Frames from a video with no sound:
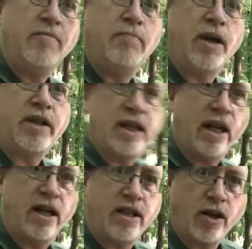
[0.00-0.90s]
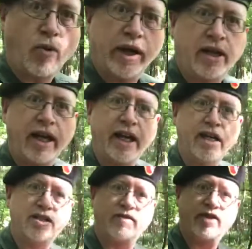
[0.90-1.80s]
but the quick thing
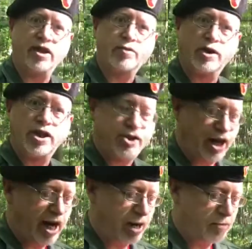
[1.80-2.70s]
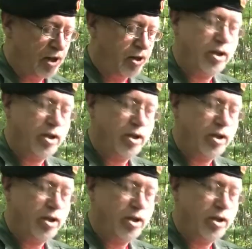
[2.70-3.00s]
is, if this were the jam,